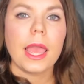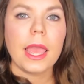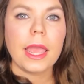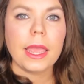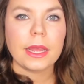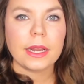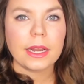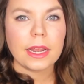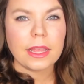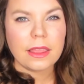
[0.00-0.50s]

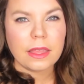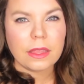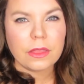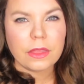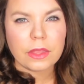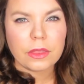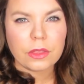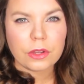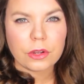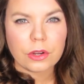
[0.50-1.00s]
and I think
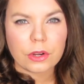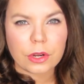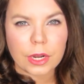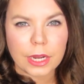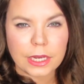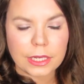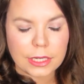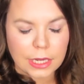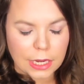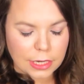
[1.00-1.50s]
that they're
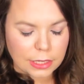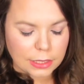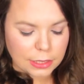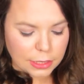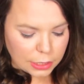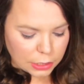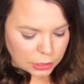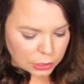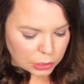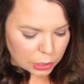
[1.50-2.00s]
great
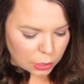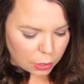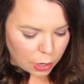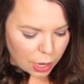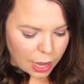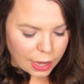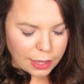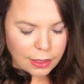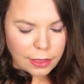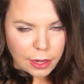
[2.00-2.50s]
tasting so
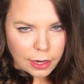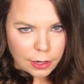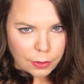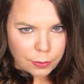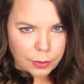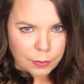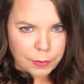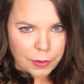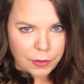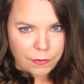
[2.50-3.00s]
I thought it
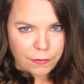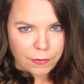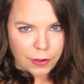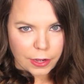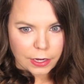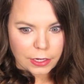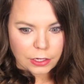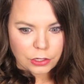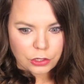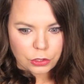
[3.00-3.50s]
would be
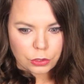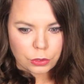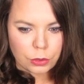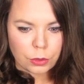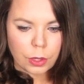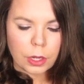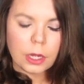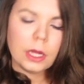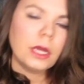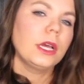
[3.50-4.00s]
fun
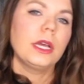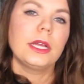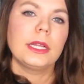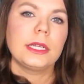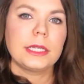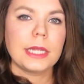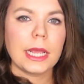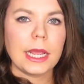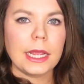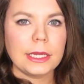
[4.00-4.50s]
to
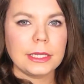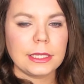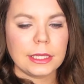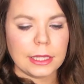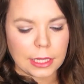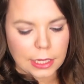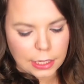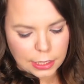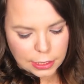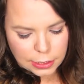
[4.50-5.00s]
taste
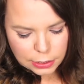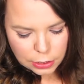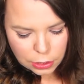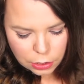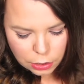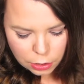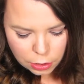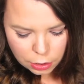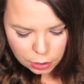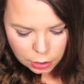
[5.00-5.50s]
these
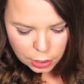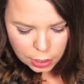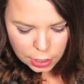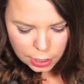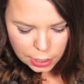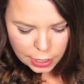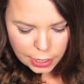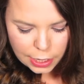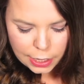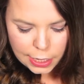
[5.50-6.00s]
all.
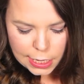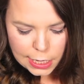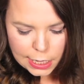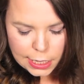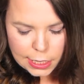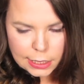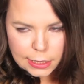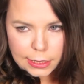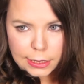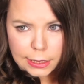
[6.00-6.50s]
It
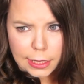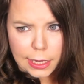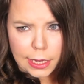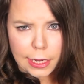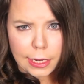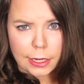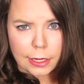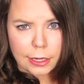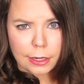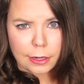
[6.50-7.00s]
is
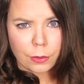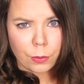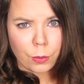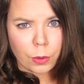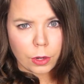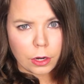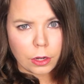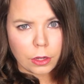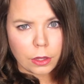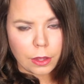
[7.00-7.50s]
like
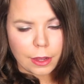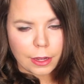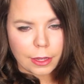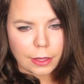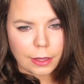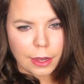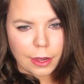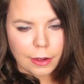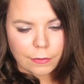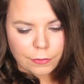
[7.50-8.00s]
1 o'clock
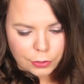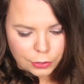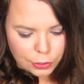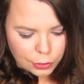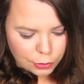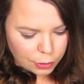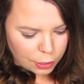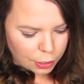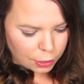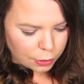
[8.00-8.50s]
in the
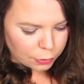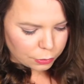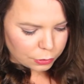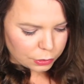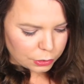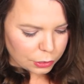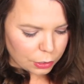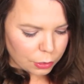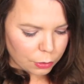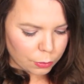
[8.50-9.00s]
afternoon though
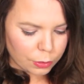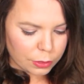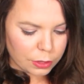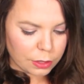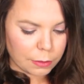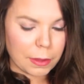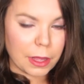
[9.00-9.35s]
so with the